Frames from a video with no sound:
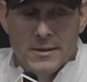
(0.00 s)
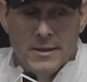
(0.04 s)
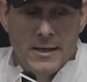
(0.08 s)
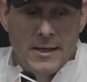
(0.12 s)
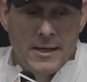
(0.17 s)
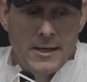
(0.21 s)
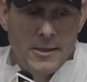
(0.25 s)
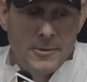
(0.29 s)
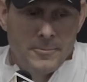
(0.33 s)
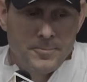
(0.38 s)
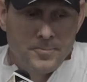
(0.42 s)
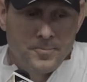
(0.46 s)

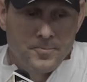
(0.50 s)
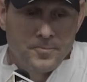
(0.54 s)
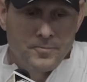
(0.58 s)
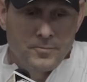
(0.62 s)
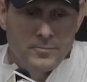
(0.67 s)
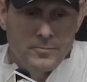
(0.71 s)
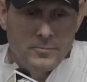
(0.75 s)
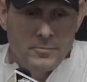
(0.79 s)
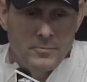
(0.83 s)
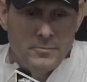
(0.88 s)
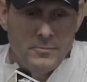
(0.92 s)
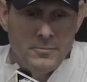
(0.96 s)

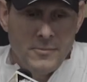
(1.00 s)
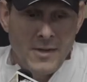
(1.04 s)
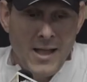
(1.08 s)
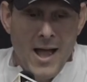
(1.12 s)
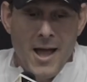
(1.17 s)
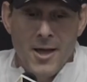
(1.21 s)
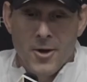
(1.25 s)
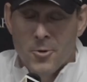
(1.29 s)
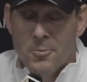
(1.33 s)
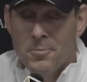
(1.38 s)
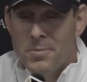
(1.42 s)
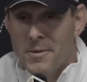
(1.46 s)

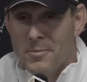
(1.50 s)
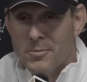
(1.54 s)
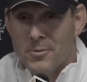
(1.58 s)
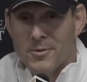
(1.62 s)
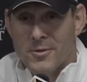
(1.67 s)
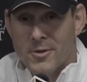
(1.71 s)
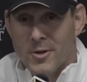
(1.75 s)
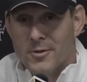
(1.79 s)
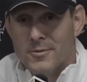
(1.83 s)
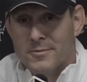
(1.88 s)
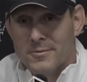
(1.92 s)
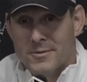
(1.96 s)
I hope people
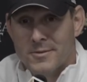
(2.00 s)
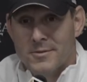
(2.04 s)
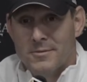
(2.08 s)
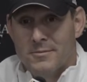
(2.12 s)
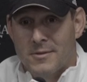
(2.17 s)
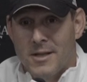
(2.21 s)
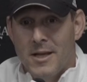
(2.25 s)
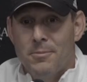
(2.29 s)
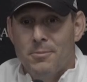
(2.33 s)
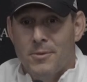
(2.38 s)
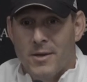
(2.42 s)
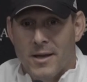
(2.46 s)

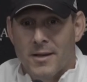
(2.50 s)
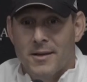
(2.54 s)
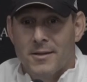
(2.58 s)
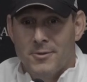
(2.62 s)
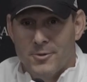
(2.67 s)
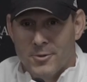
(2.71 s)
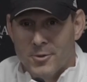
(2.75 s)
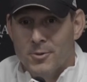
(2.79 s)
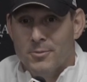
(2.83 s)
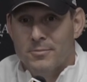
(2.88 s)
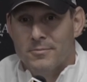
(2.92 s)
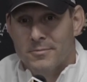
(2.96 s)
keep kicking
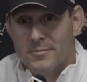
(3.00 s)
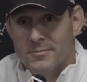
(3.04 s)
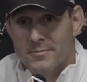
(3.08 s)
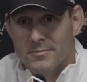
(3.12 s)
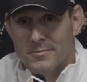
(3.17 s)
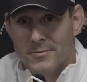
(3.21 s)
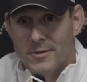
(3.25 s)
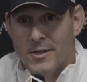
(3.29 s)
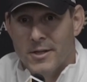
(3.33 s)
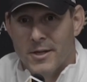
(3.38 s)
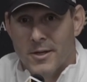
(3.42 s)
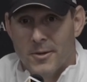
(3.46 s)
to him,
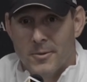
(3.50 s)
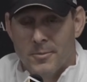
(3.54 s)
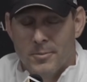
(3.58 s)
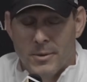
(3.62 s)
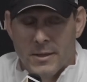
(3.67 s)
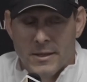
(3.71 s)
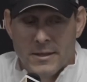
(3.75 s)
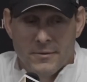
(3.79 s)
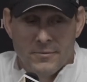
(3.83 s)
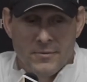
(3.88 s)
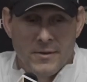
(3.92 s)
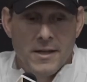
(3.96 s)
you know,
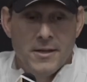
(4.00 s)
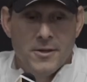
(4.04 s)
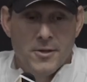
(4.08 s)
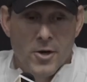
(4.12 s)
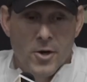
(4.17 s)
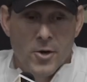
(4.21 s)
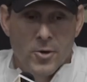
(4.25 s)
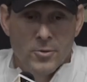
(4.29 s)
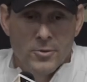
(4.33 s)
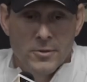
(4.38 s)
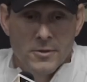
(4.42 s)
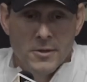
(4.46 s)
but if they
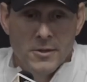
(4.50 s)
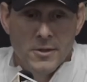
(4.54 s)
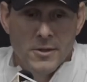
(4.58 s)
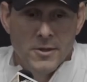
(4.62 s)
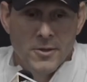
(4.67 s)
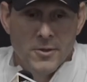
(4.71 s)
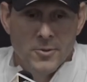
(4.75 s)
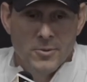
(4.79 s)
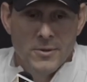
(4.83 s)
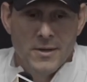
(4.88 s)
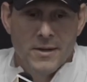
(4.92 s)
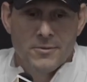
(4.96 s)
don't,
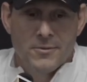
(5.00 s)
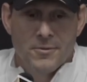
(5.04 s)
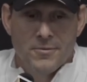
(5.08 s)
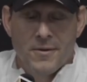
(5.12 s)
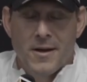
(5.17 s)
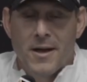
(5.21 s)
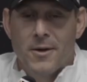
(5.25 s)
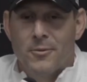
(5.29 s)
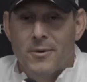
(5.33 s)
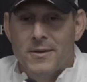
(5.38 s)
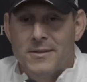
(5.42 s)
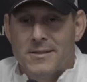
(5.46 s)
we have to
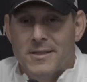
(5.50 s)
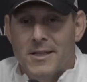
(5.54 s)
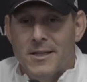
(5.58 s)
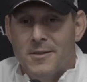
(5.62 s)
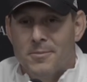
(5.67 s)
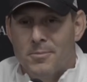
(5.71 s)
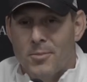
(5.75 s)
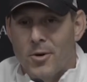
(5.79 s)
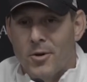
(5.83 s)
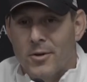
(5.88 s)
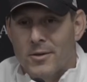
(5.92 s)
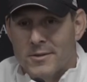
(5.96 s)
find ways to get
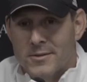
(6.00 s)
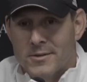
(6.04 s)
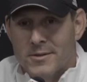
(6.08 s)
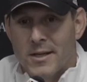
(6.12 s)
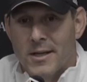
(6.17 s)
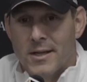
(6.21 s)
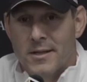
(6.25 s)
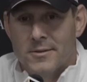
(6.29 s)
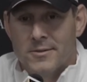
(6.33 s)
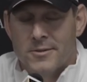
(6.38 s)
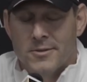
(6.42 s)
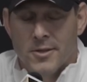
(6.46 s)
the ball in his
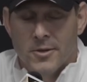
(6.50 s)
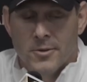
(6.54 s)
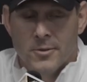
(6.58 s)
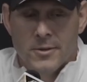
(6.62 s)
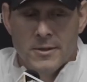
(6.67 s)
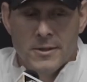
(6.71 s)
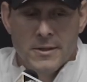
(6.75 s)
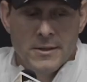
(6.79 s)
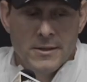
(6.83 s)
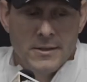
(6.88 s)
hands. So